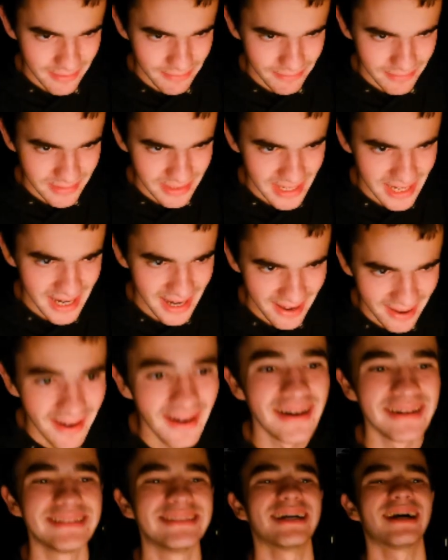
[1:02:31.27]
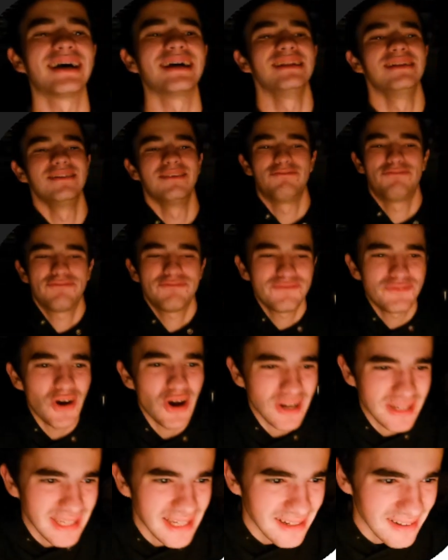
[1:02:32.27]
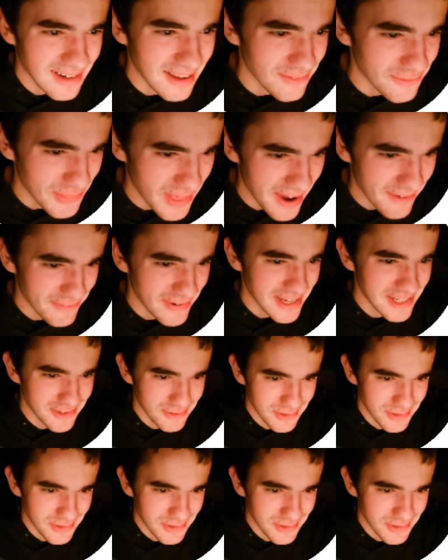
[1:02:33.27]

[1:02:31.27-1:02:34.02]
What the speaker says: yeah, I fucking love that facial